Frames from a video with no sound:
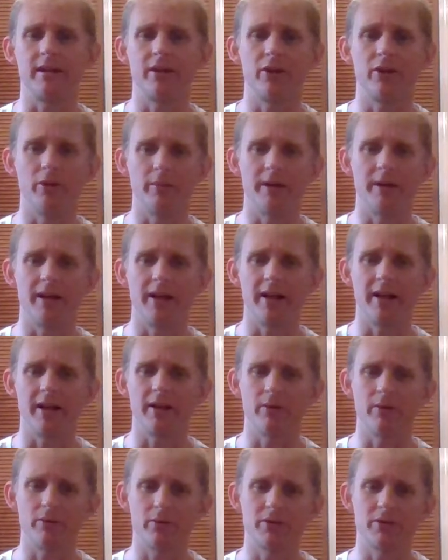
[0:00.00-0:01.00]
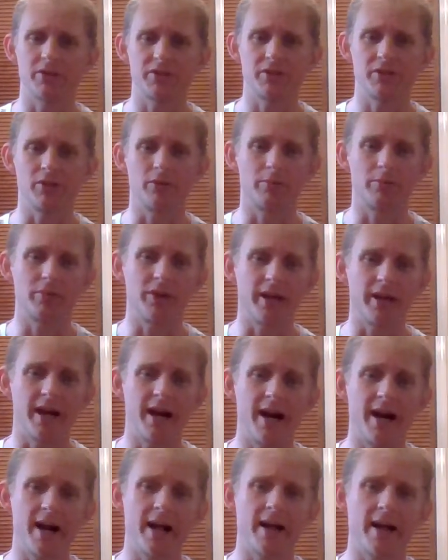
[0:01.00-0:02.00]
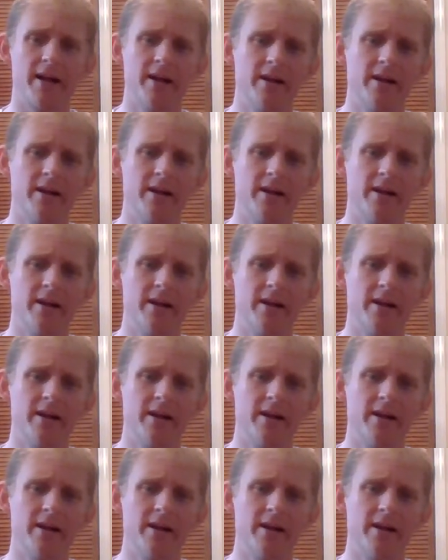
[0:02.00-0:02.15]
humidity was still pretty high.